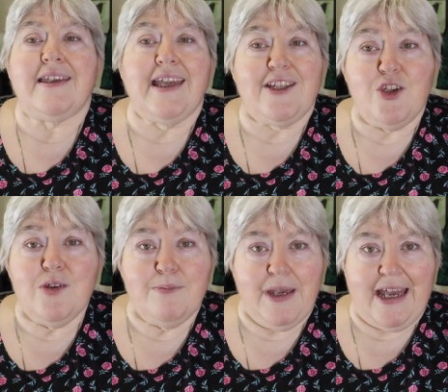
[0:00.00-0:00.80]
Can
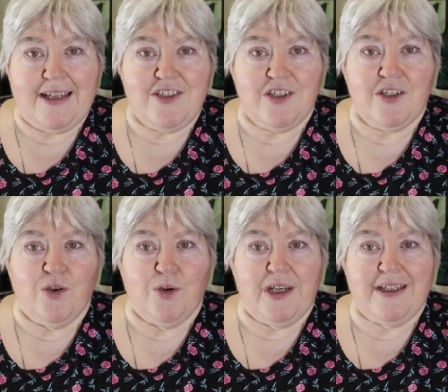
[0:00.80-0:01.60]
you imagine
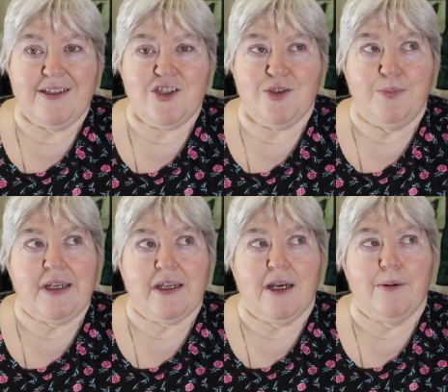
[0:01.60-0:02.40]
going to
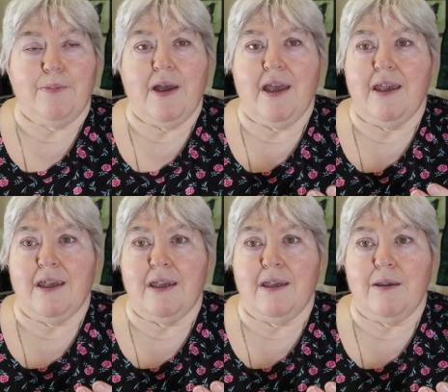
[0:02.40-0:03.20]
pick up
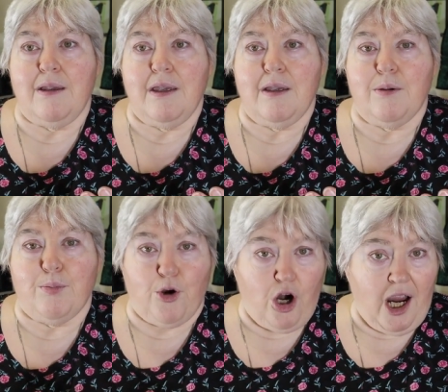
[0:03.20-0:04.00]
a
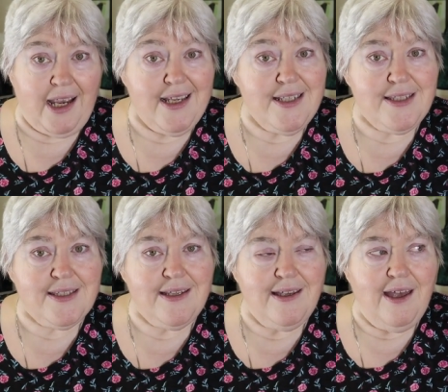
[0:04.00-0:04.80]

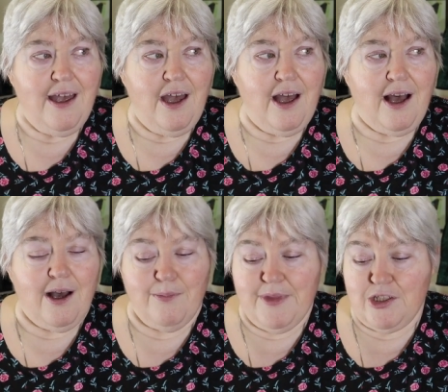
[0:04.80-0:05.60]
prize
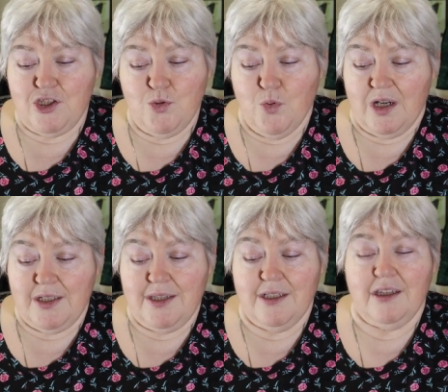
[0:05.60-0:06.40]
that you won
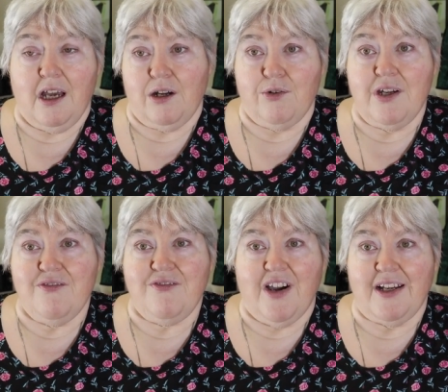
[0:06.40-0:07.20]
in the lottery
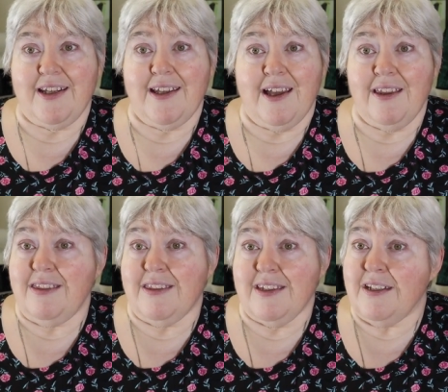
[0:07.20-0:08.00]
and finding out
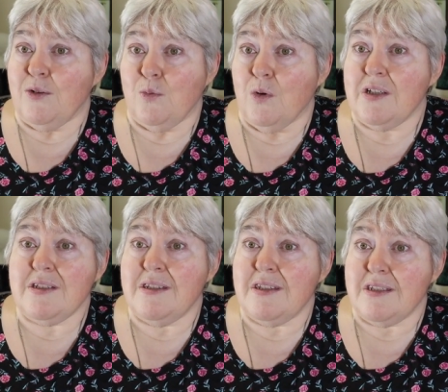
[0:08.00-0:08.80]
that it
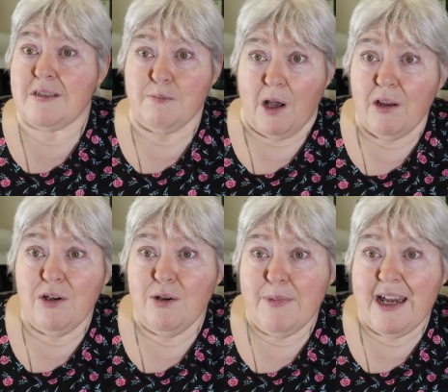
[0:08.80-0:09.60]
wasn't the
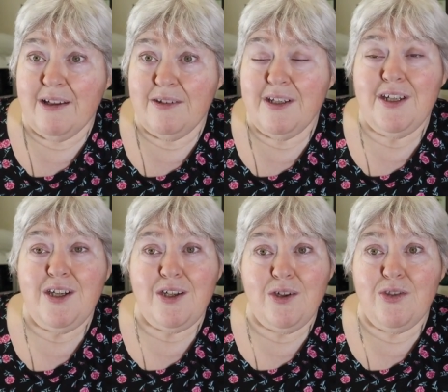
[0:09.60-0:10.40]
smaller amount
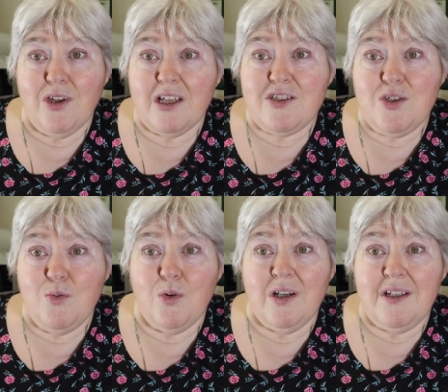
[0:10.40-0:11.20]
you thought you
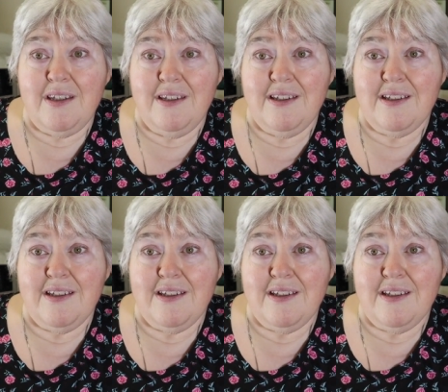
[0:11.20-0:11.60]
won,